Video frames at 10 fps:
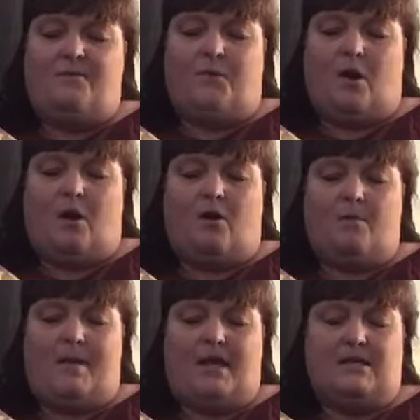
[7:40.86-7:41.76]
and for
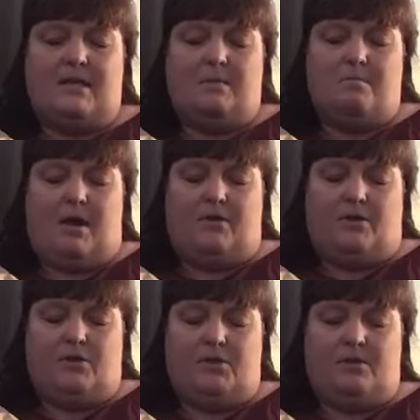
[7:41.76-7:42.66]
our amazing
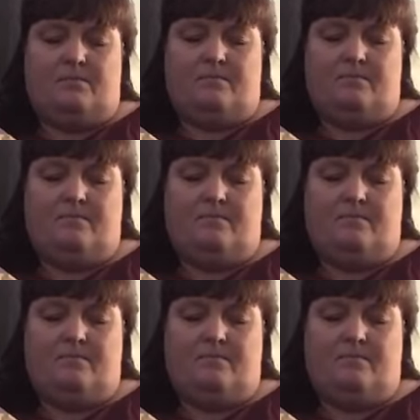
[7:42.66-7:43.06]
mothers.